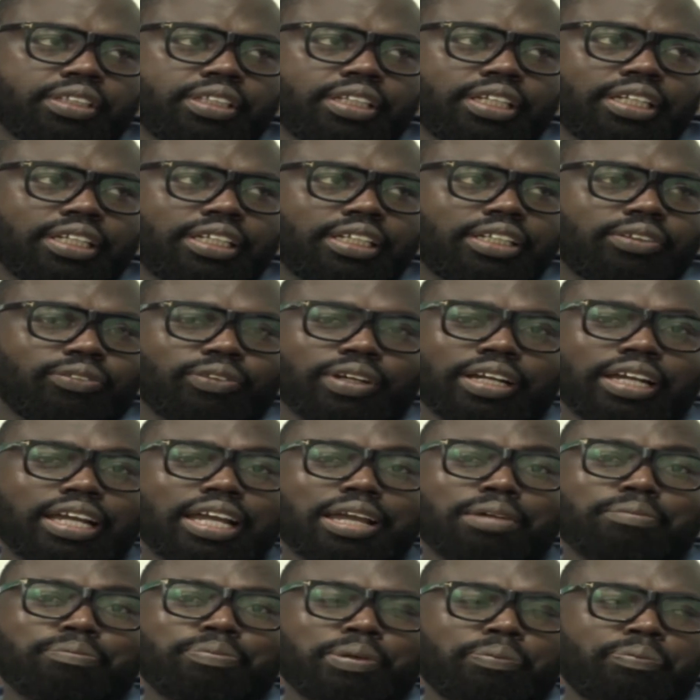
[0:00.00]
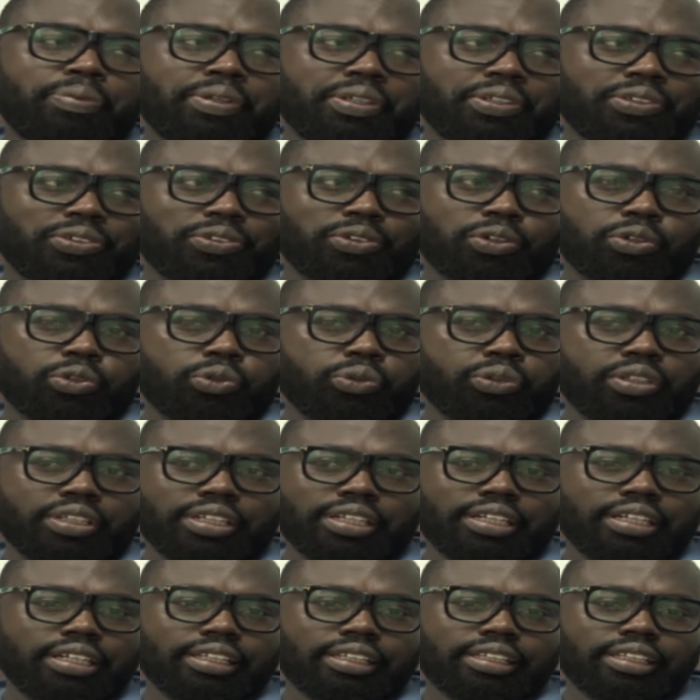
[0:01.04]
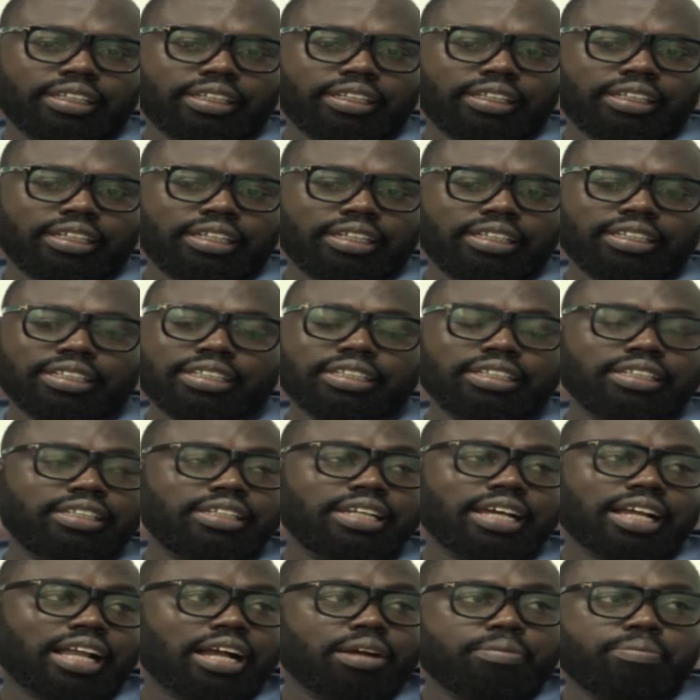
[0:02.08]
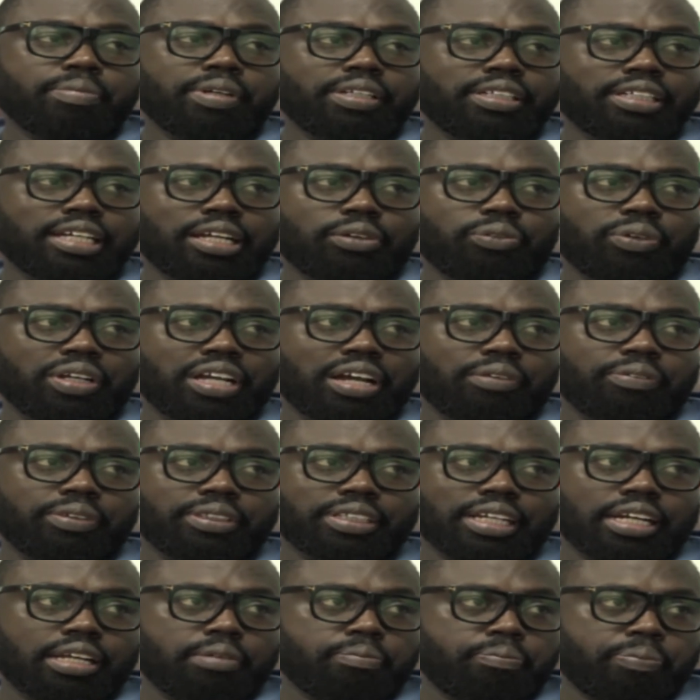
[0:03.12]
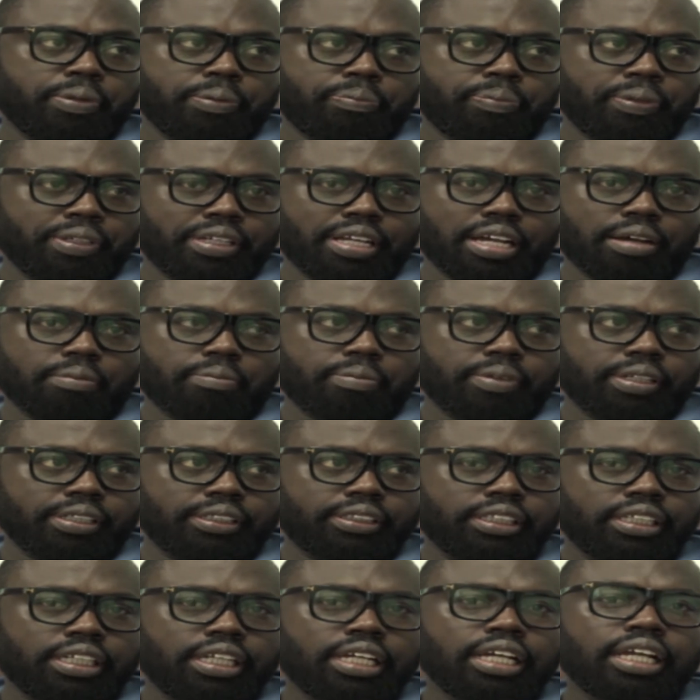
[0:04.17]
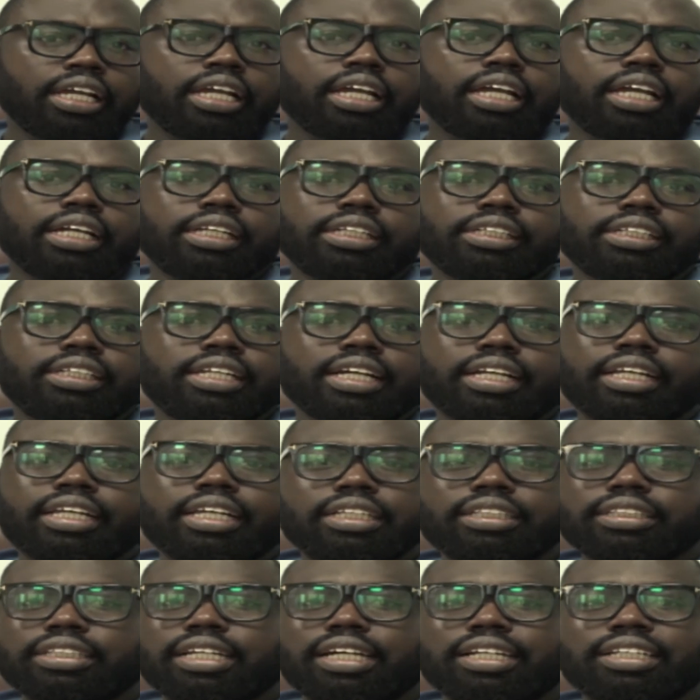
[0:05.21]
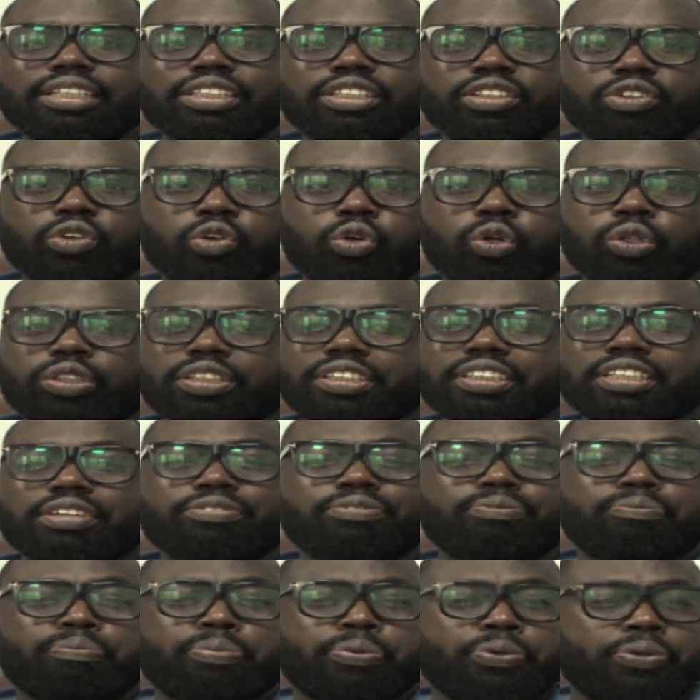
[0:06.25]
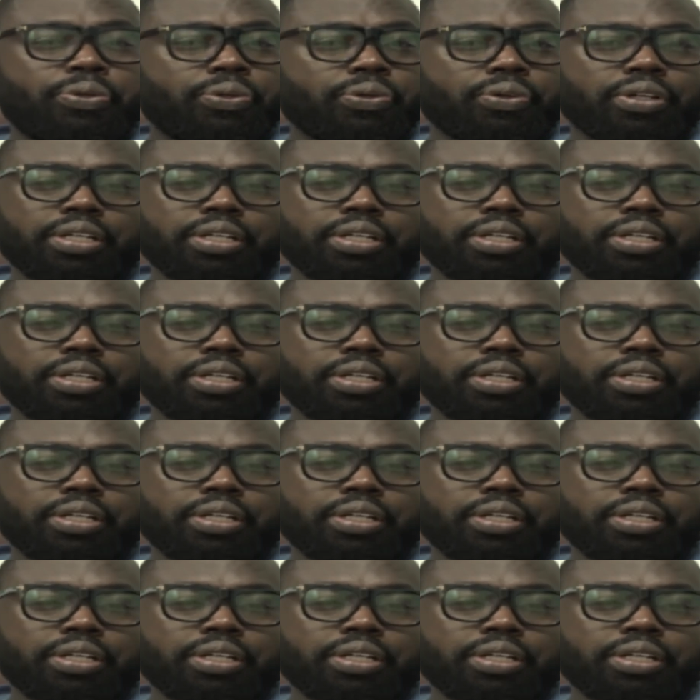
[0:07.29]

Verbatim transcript: and where NPP is not doing anything. Indeed, the government that we have is an NPP government. And the case that is in court is a purely